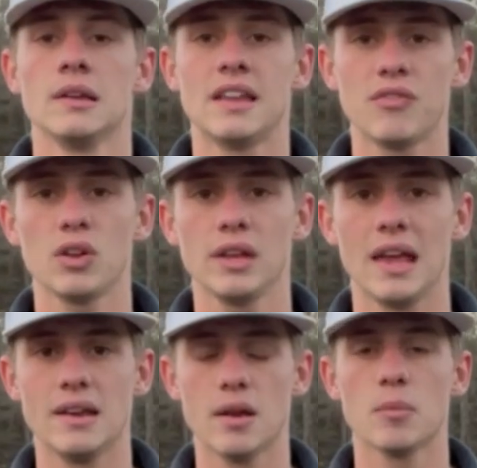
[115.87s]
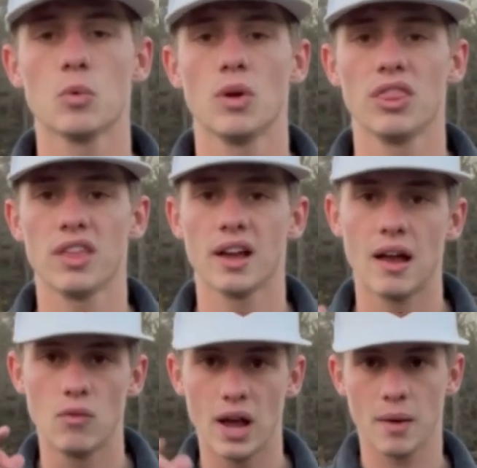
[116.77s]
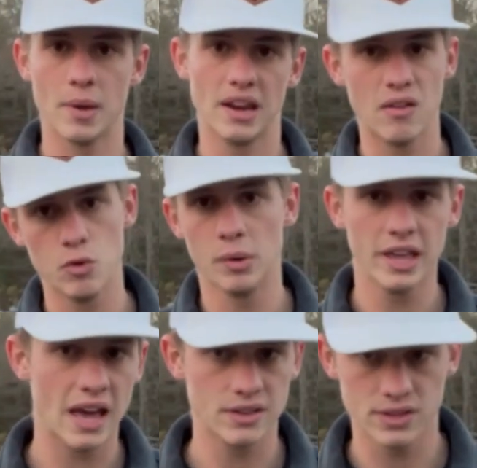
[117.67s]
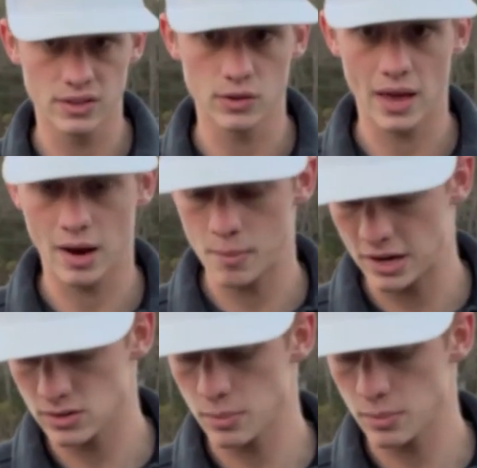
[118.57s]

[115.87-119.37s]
Definitely a number one thing I recommend everybody has in their tackle box.